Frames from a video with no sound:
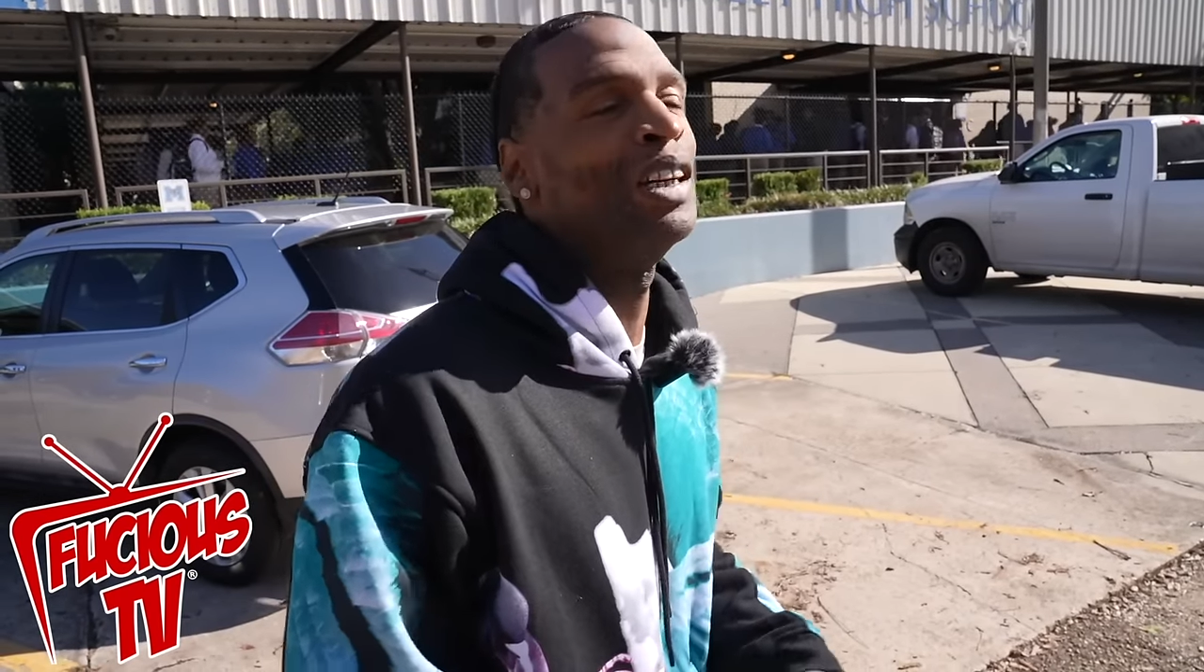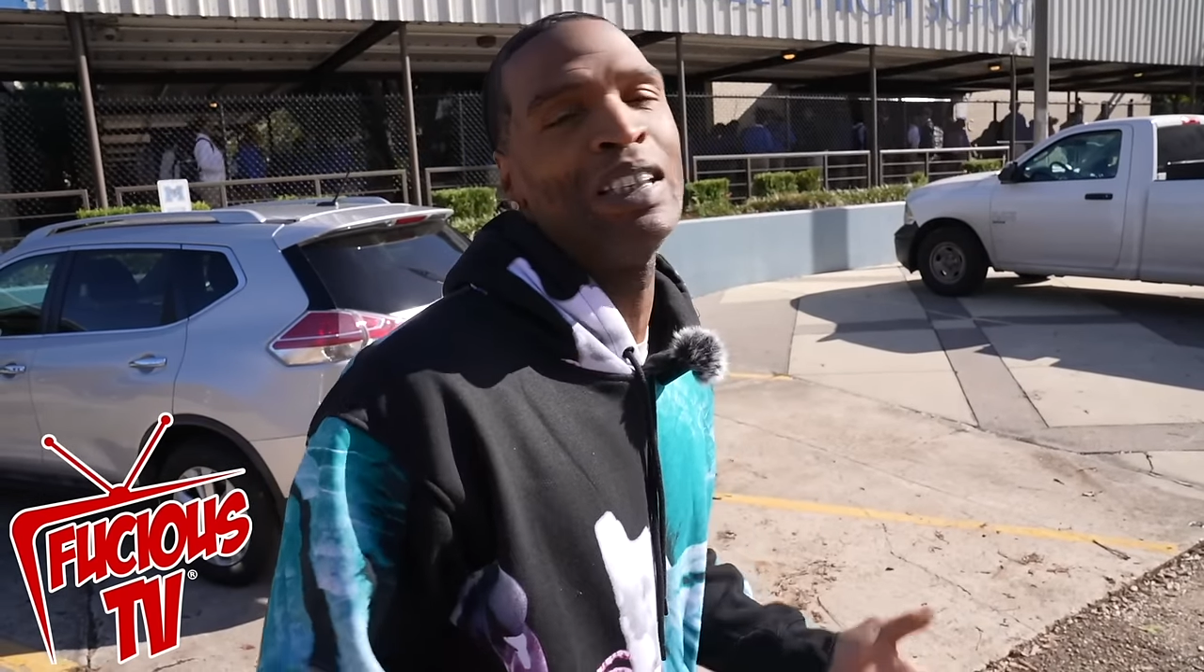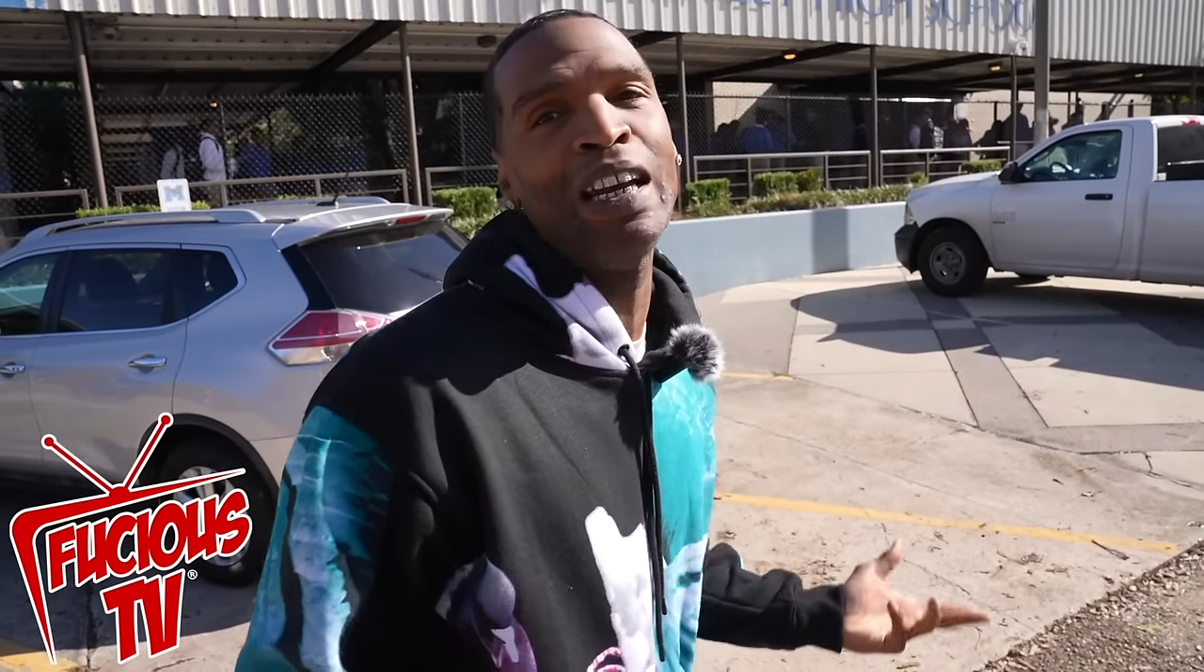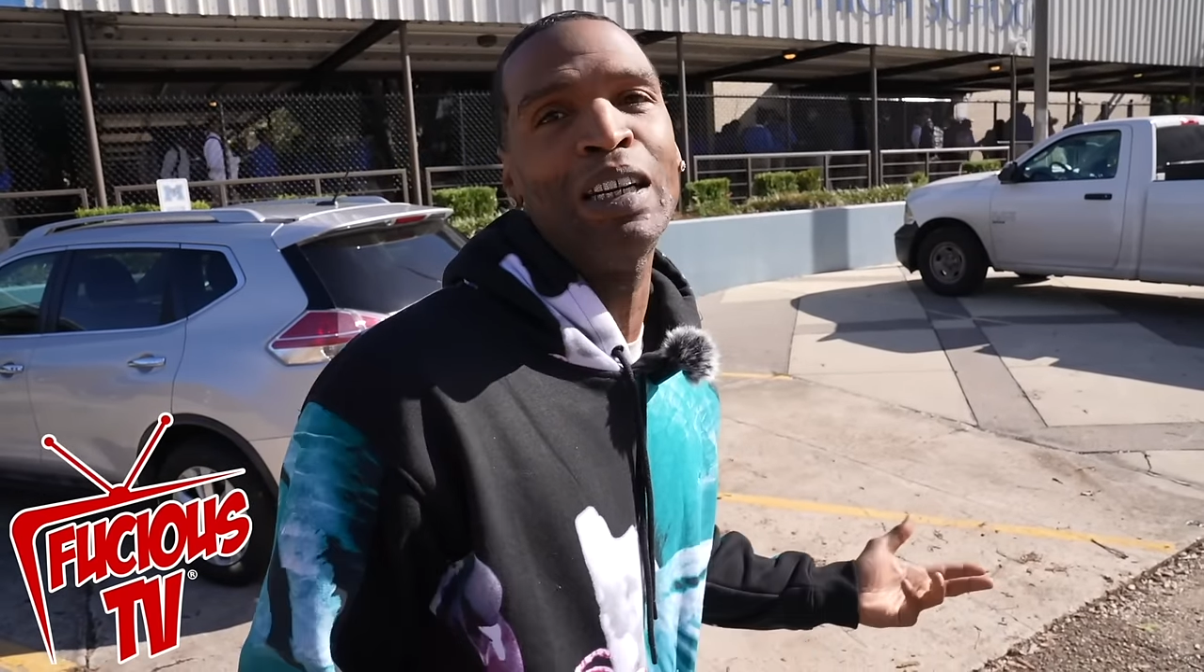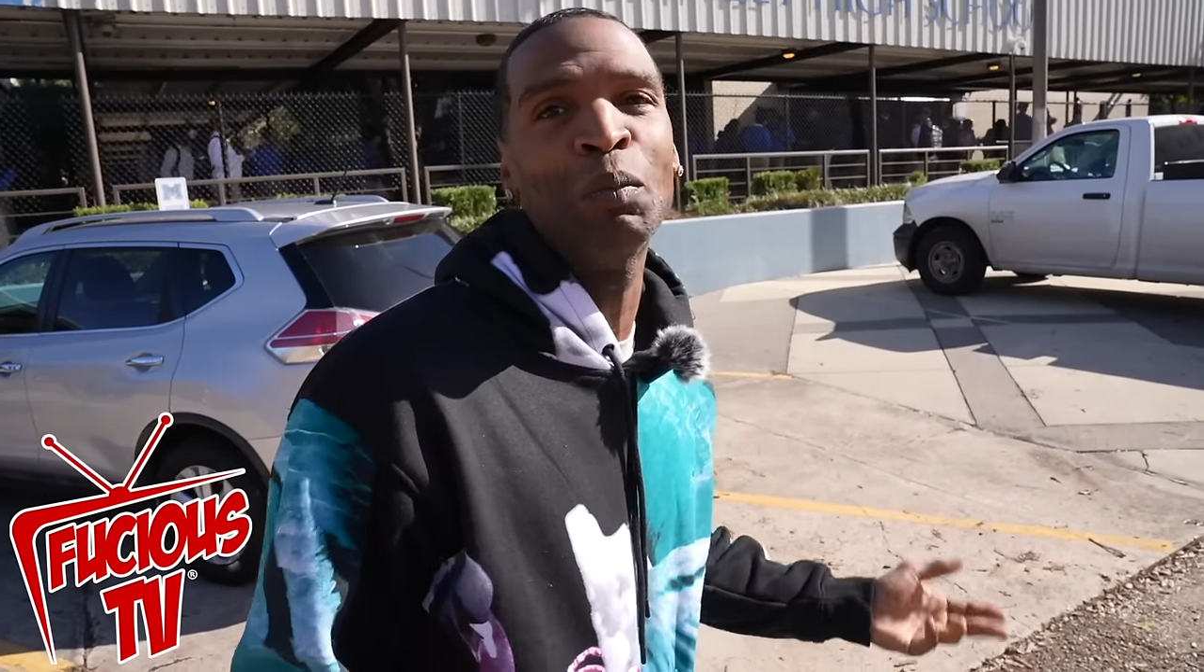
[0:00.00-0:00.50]
to
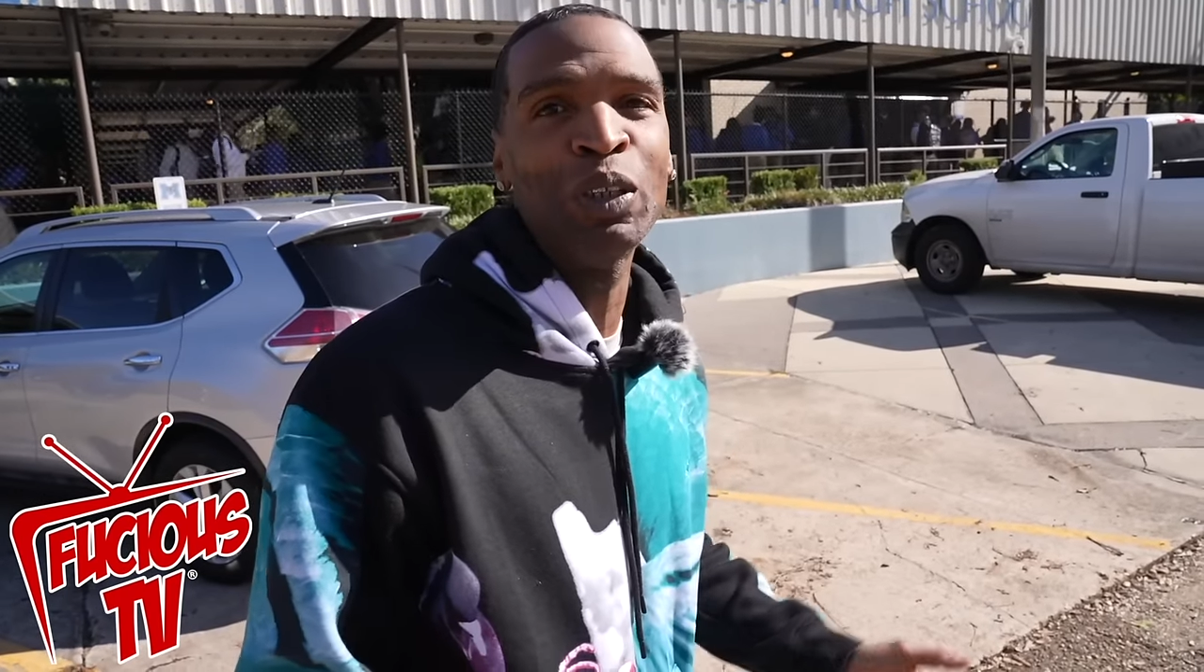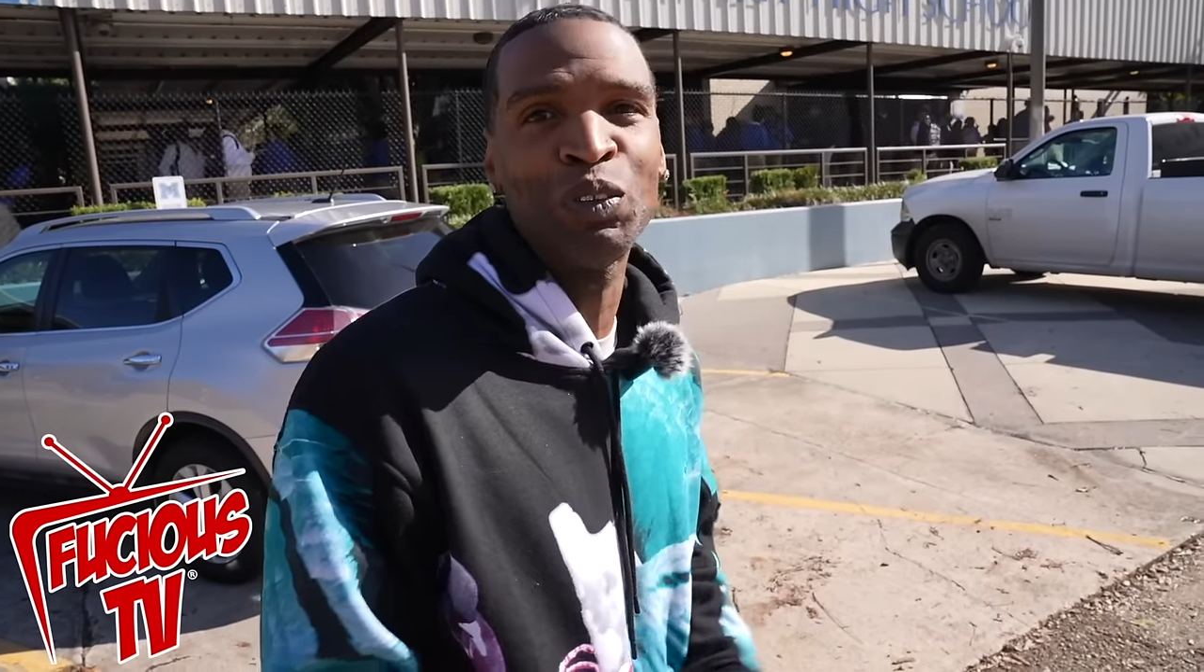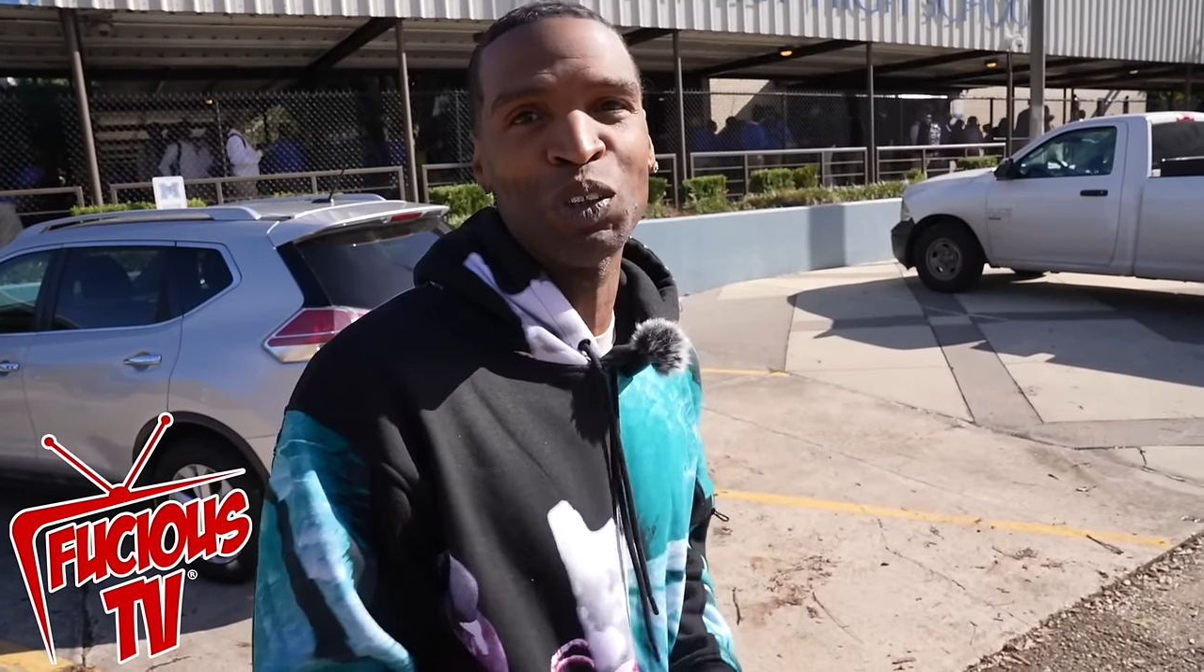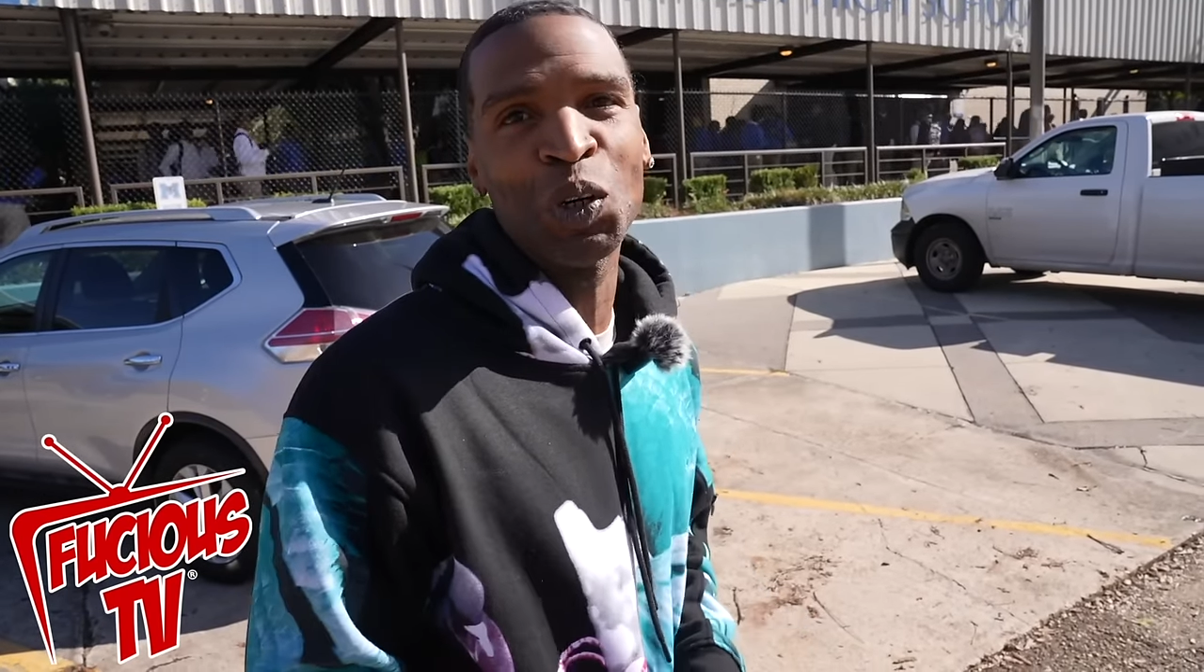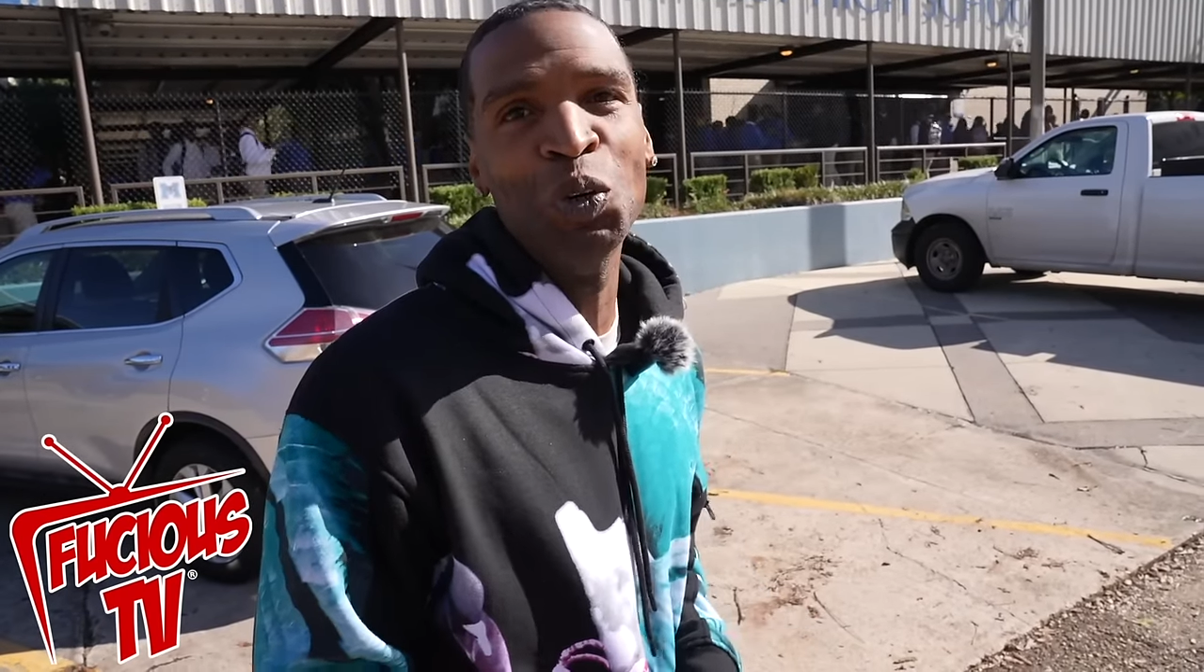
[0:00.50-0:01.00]
take that bitch
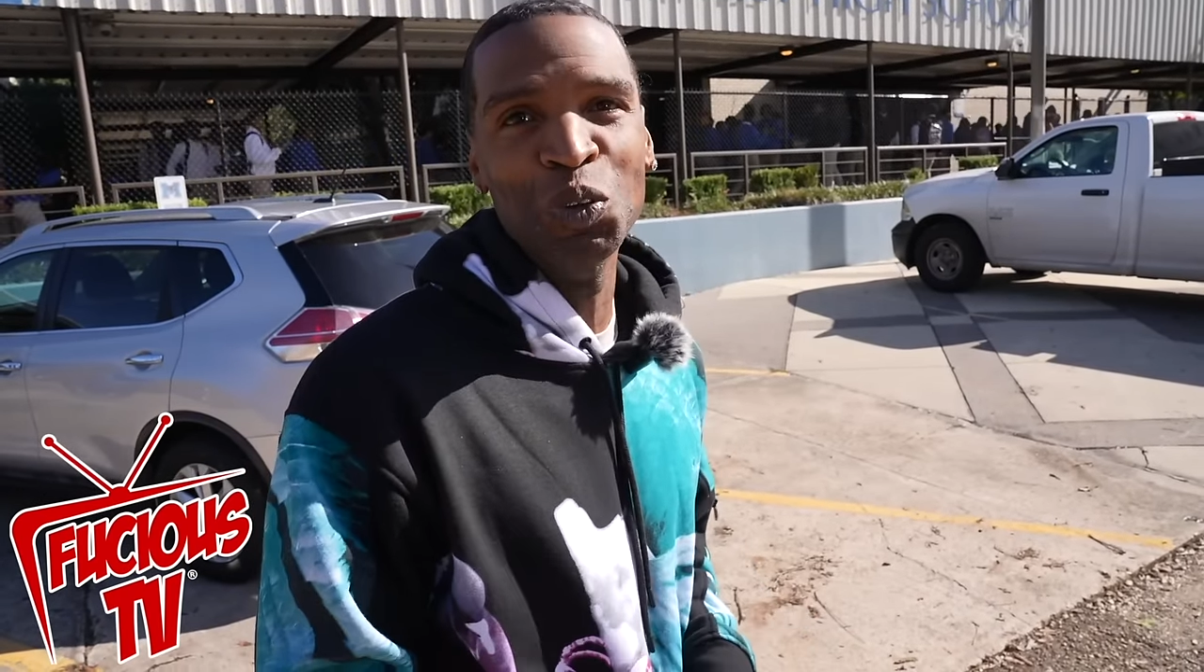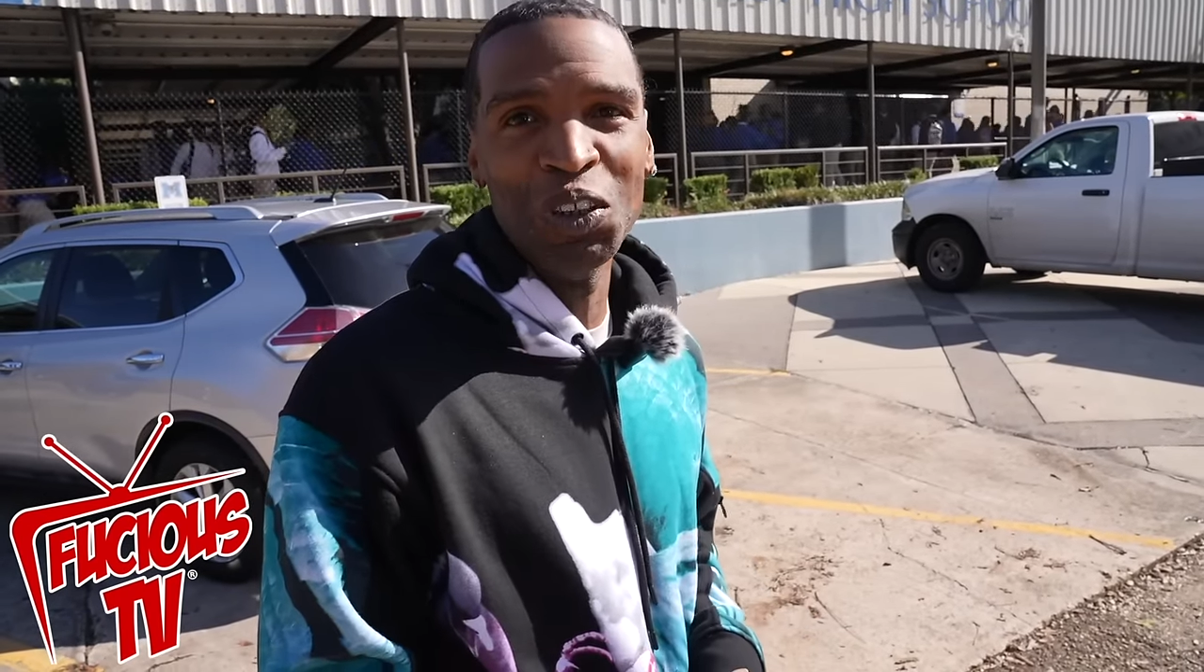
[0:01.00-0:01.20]
from school.